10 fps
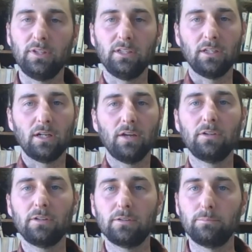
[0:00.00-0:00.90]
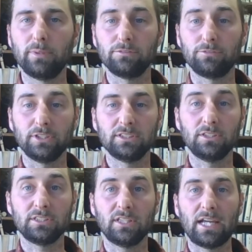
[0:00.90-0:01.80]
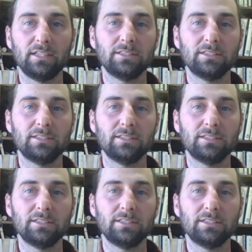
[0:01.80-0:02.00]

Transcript: the other bit of research that